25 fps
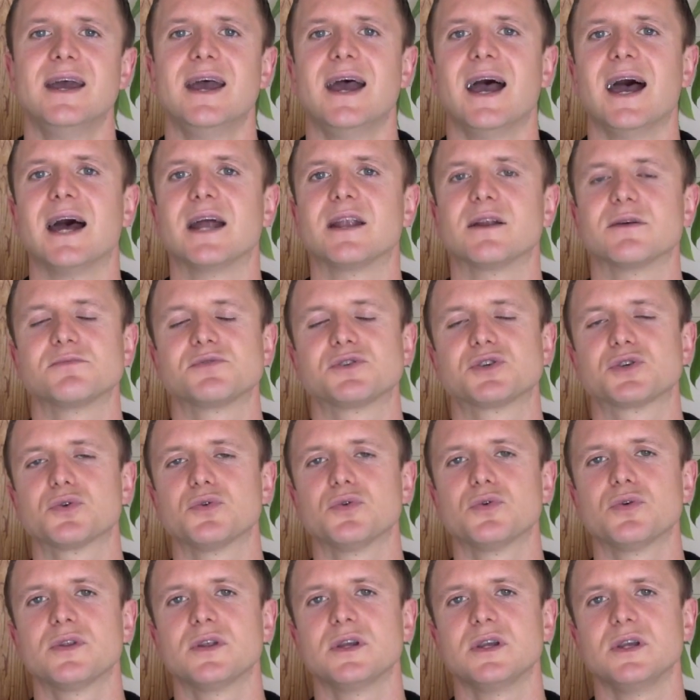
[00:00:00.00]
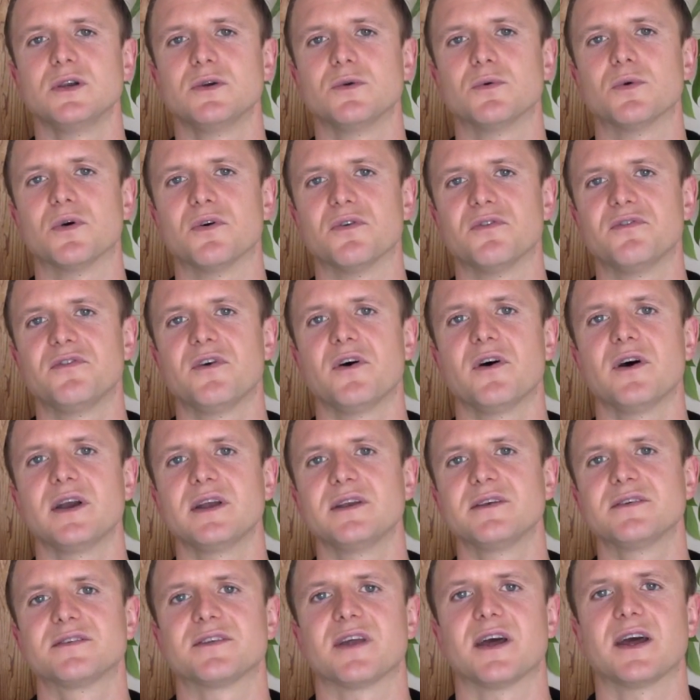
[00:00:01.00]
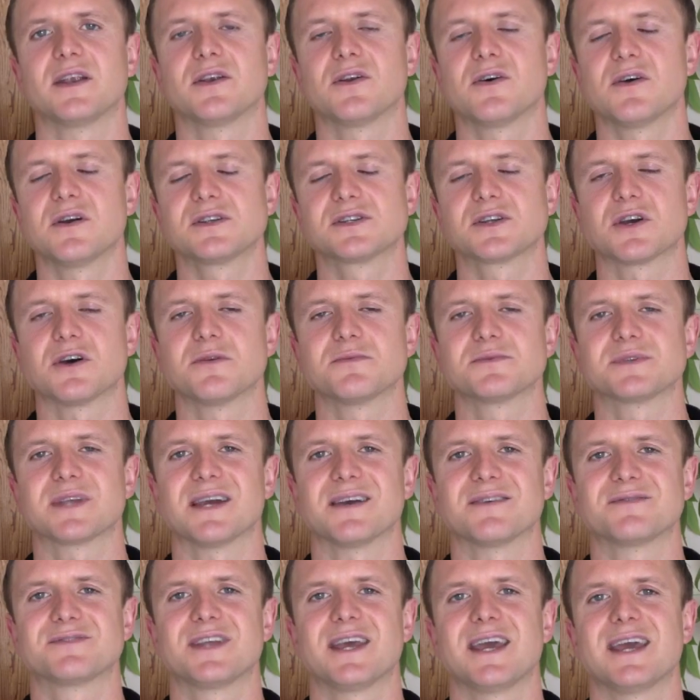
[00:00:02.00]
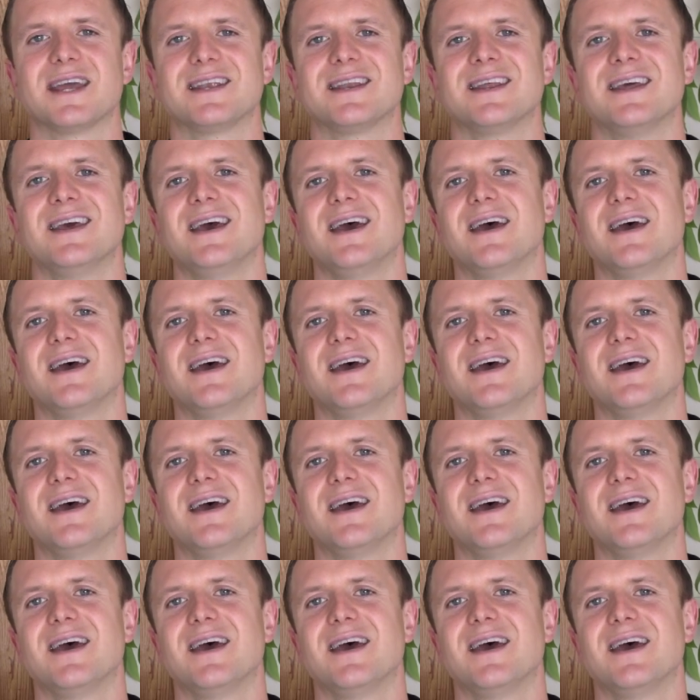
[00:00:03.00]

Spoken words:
And I'm sure that you will find that 9 times out of 10